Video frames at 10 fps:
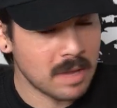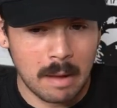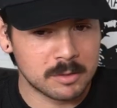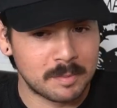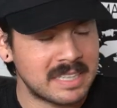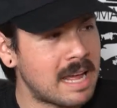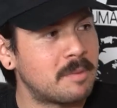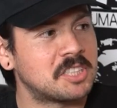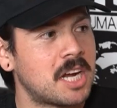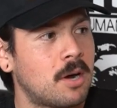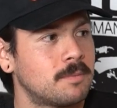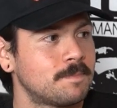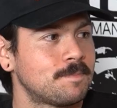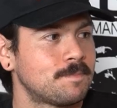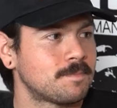I'm spitting that bitch out.
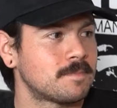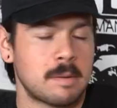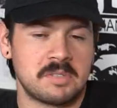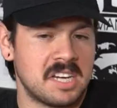I'm